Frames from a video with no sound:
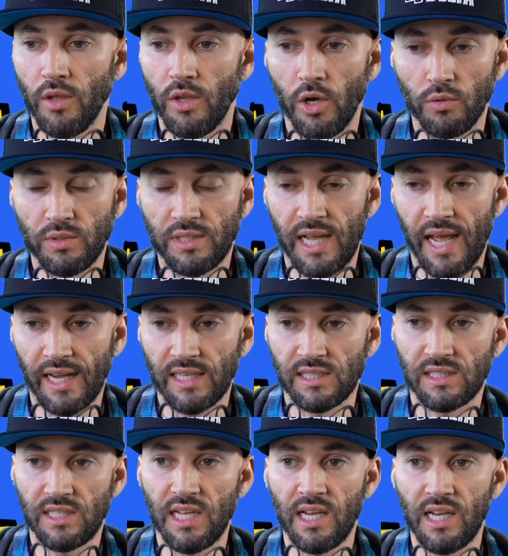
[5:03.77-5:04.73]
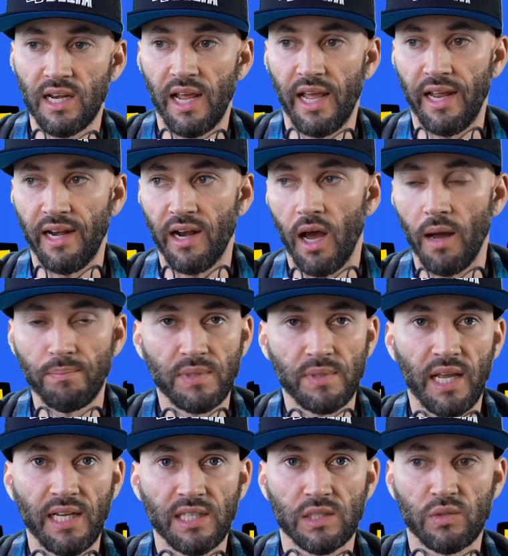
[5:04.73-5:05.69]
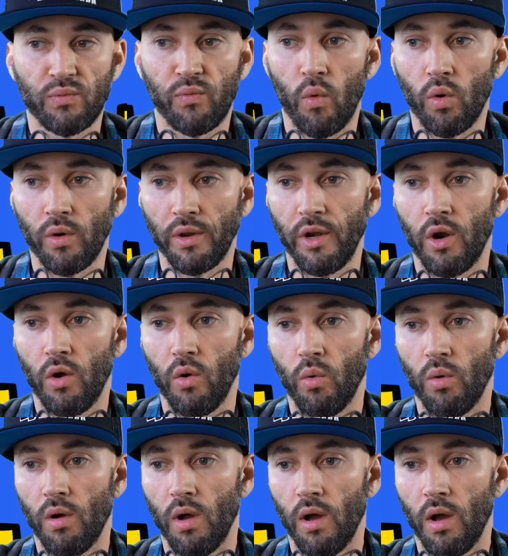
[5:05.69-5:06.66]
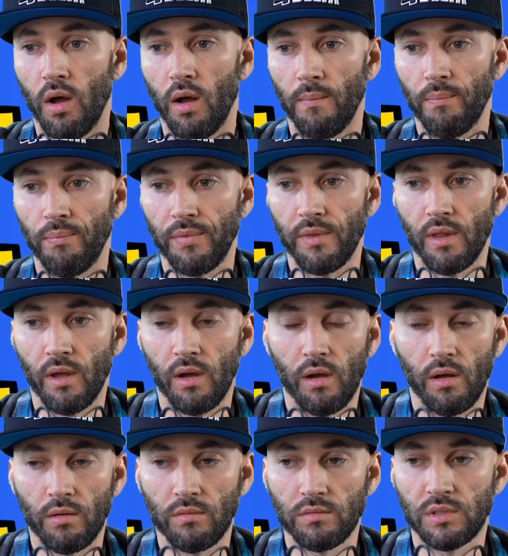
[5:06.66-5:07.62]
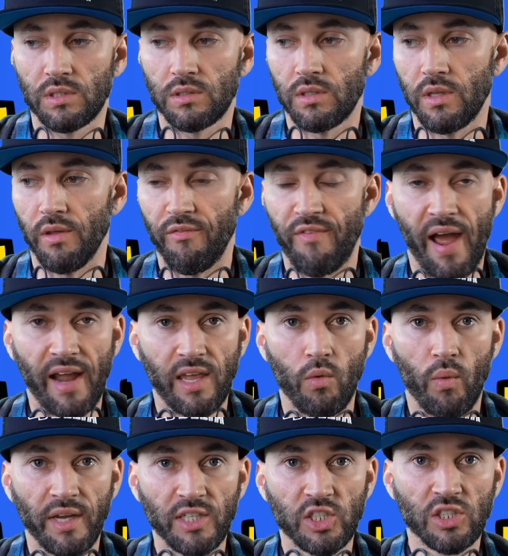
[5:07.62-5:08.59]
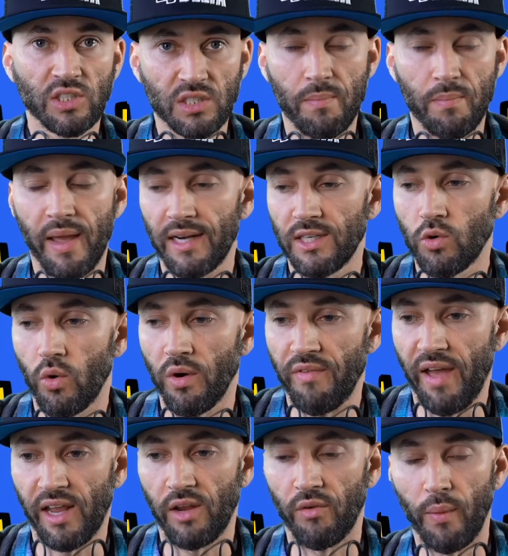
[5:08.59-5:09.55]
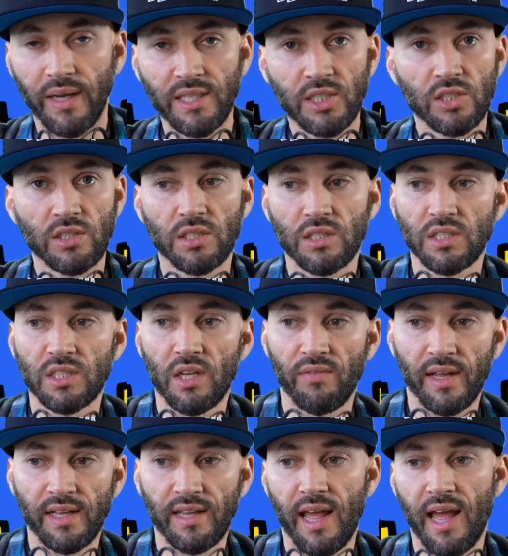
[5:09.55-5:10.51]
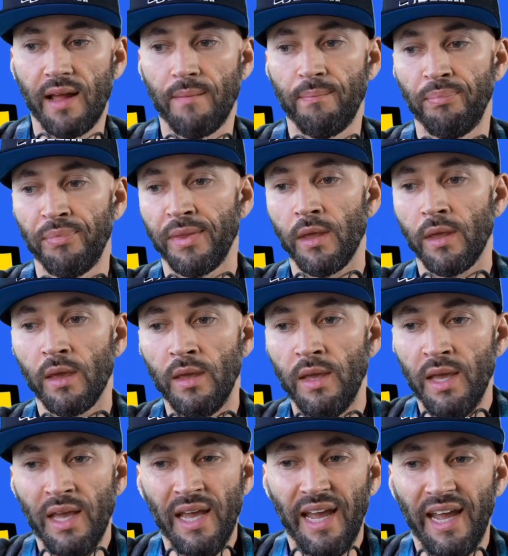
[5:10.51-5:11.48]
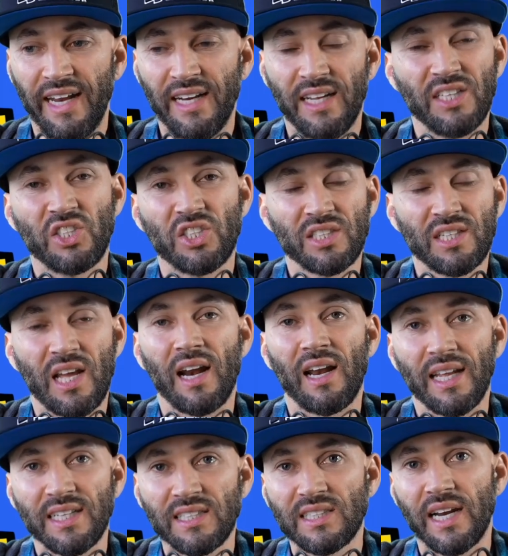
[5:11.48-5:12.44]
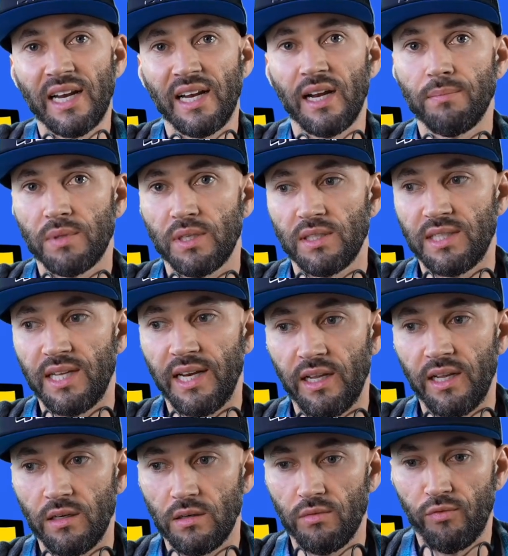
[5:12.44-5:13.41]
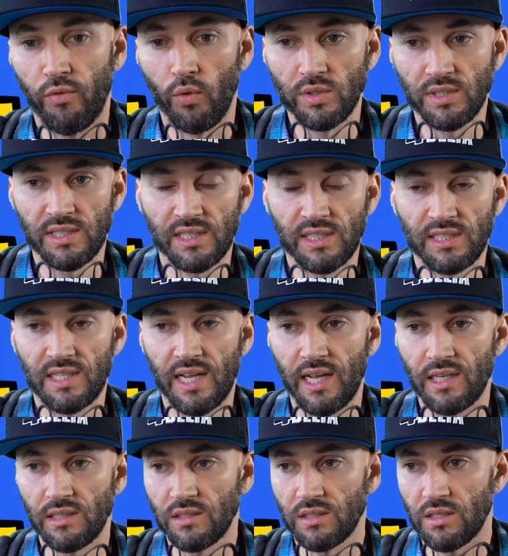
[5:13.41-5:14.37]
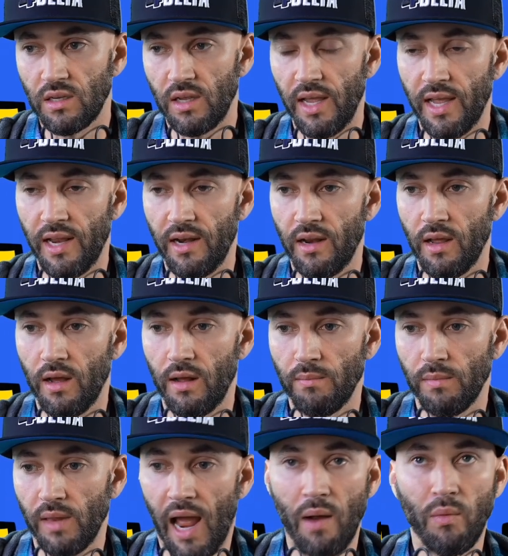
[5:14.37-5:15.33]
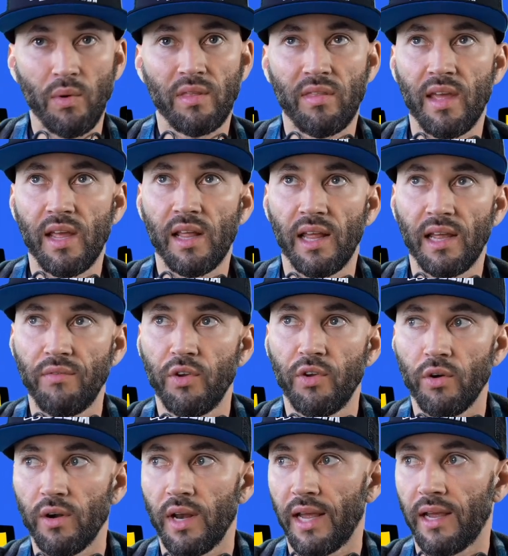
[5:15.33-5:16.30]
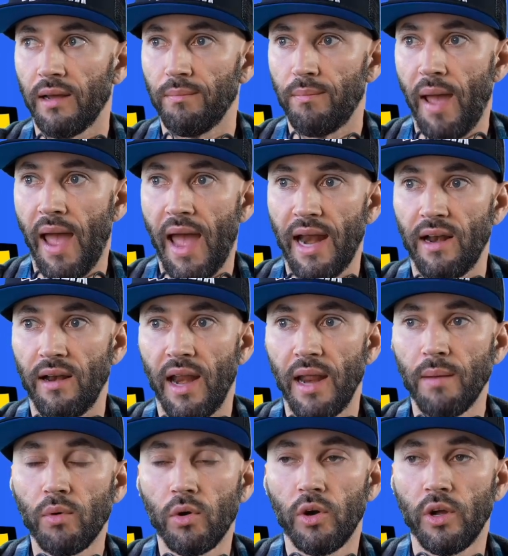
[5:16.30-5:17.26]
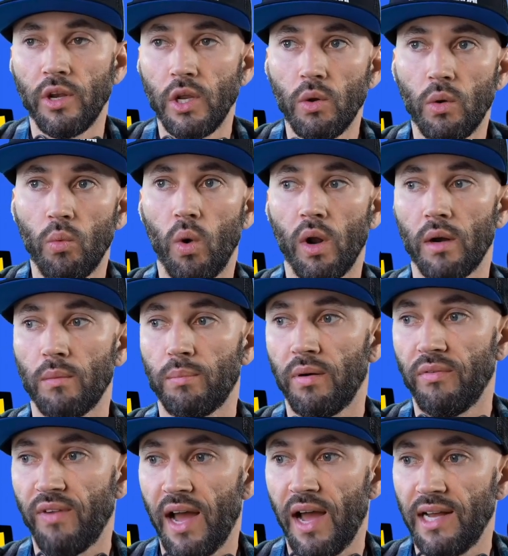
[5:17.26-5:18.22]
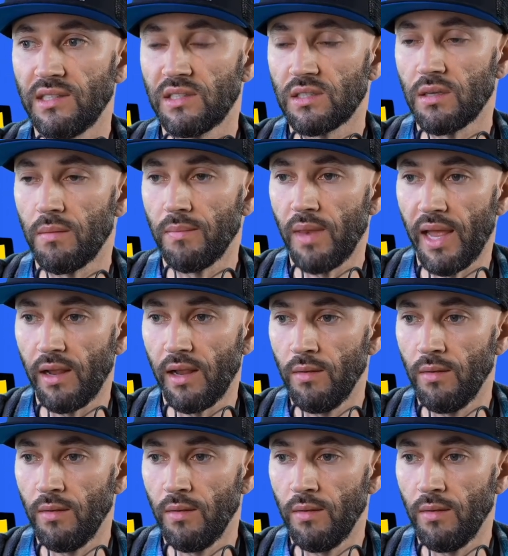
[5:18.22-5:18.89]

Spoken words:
texting and updates for the evacuations, the mandatory evacuations and stuff like that. And it's just kind of like setting up the tenant for success. And I would think, like, if you're in like a bad neighborhood, you would want to provide some like